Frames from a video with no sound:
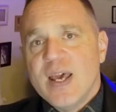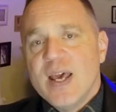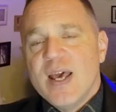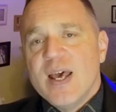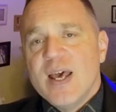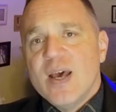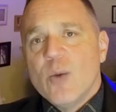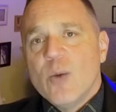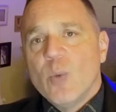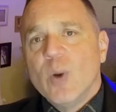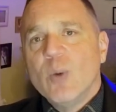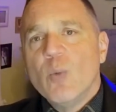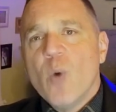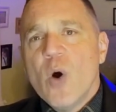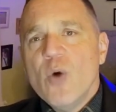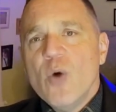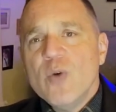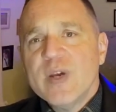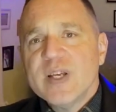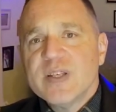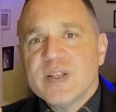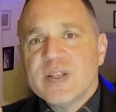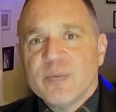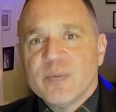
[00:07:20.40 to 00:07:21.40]
When
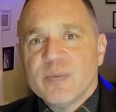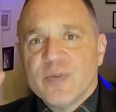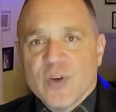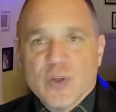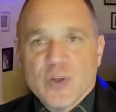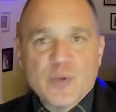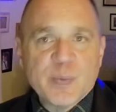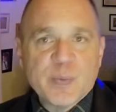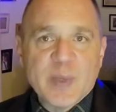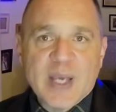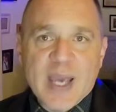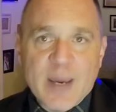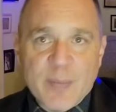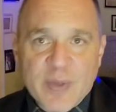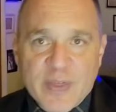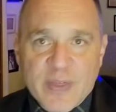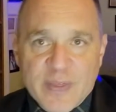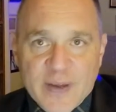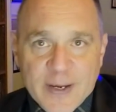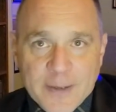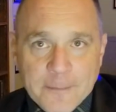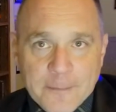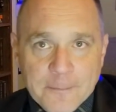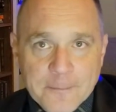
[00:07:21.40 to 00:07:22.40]
wokeism first became a
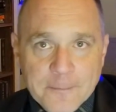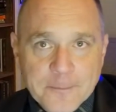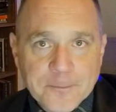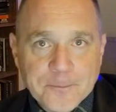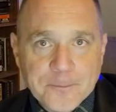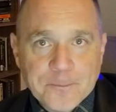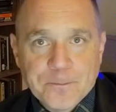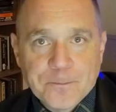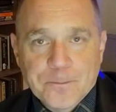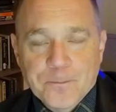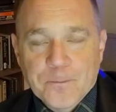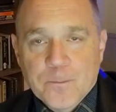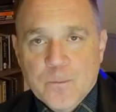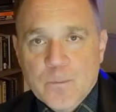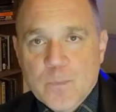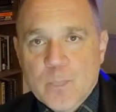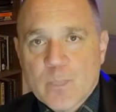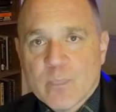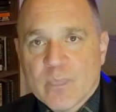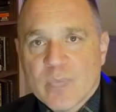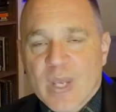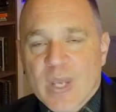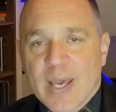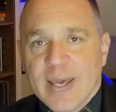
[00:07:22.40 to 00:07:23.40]
thing,
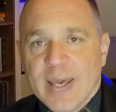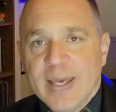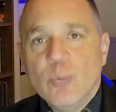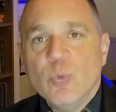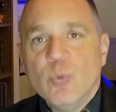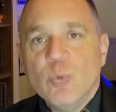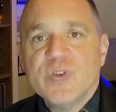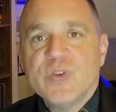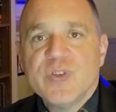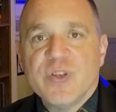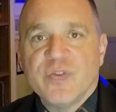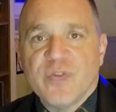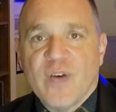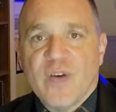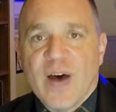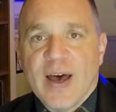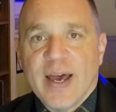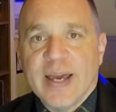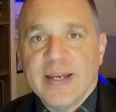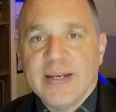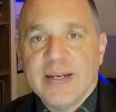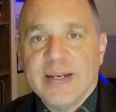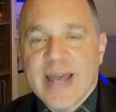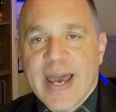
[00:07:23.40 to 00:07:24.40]
it was
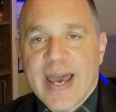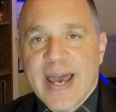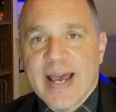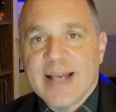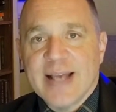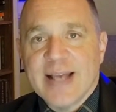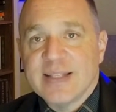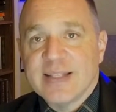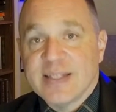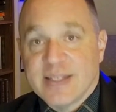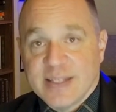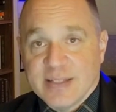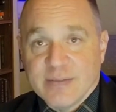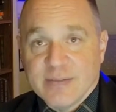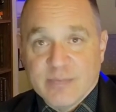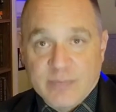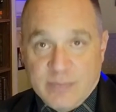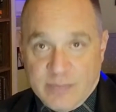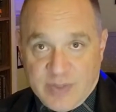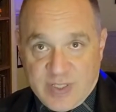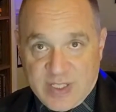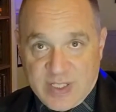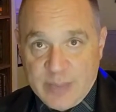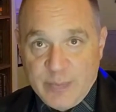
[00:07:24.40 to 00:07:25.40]
defined as
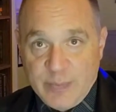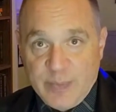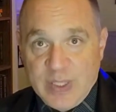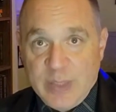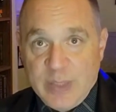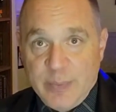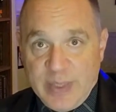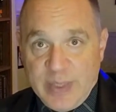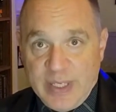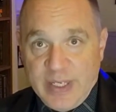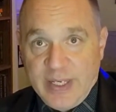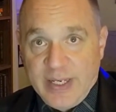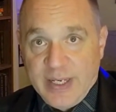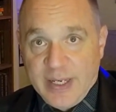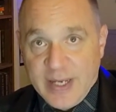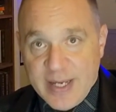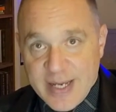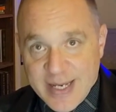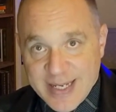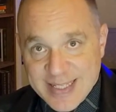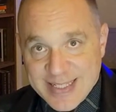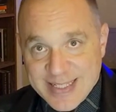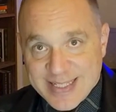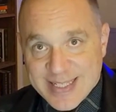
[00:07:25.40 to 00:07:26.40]
simply being
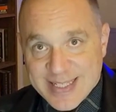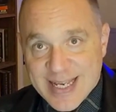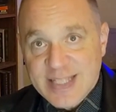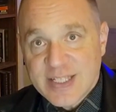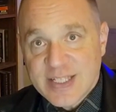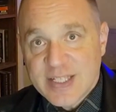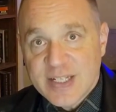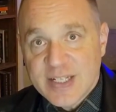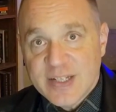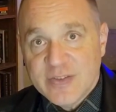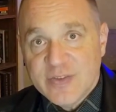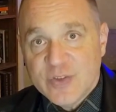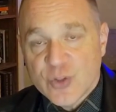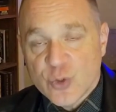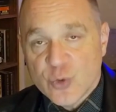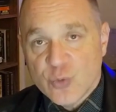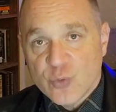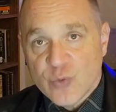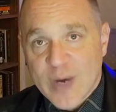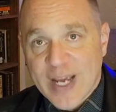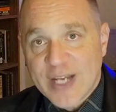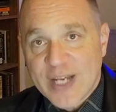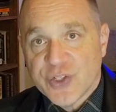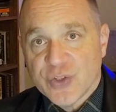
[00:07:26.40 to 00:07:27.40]
sensitive to
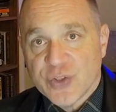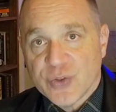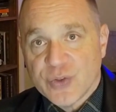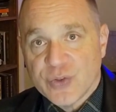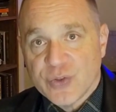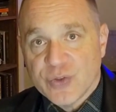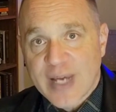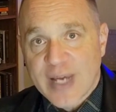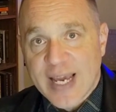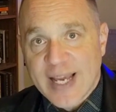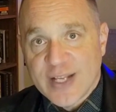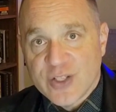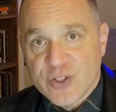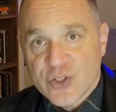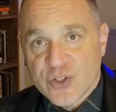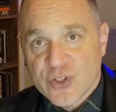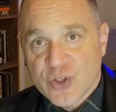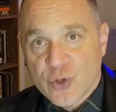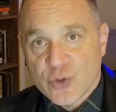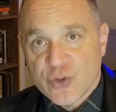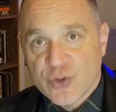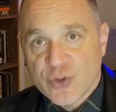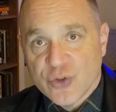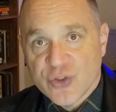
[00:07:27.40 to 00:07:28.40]
racial and
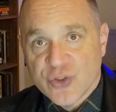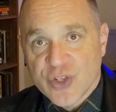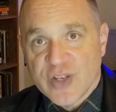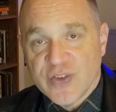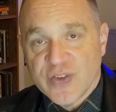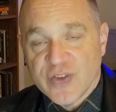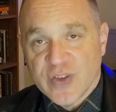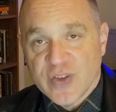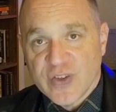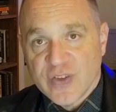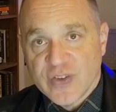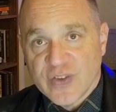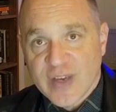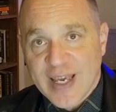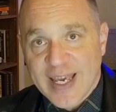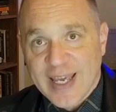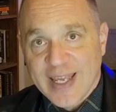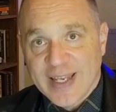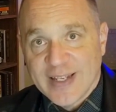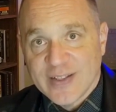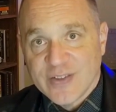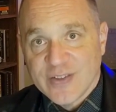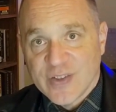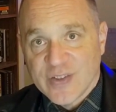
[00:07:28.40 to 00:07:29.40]
social justice
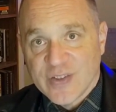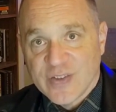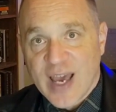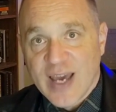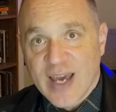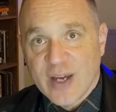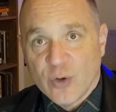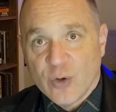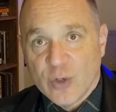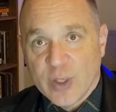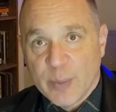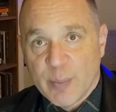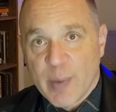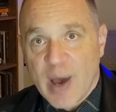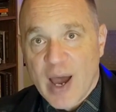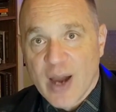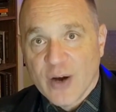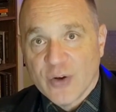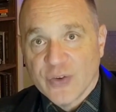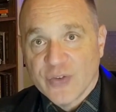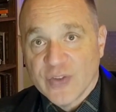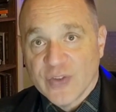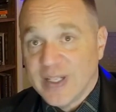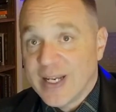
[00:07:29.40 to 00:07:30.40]
and societal
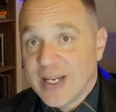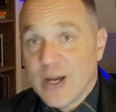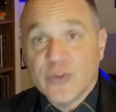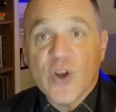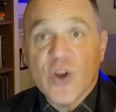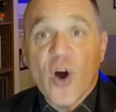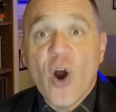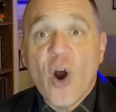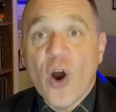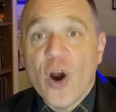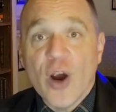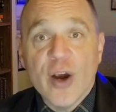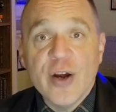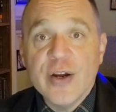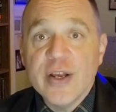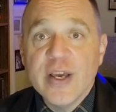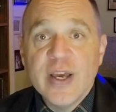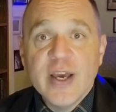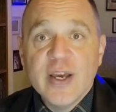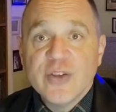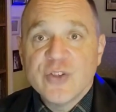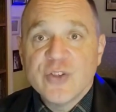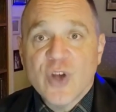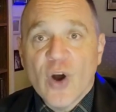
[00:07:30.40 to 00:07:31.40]
hypocrisy. Now, it's hard
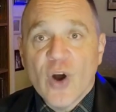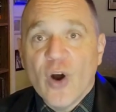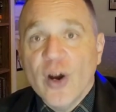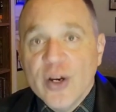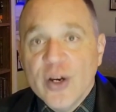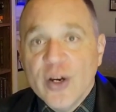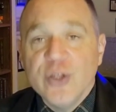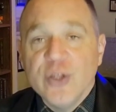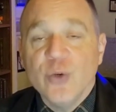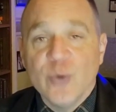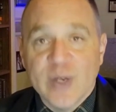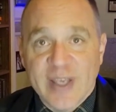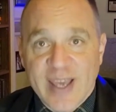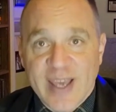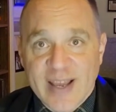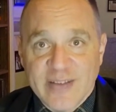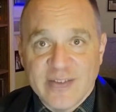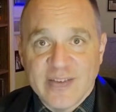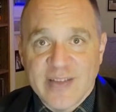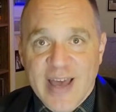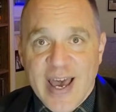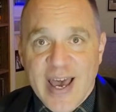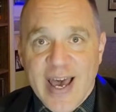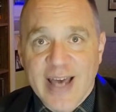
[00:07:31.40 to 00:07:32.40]
to argue against
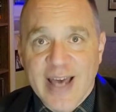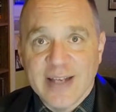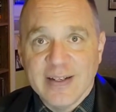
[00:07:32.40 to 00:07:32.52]
that,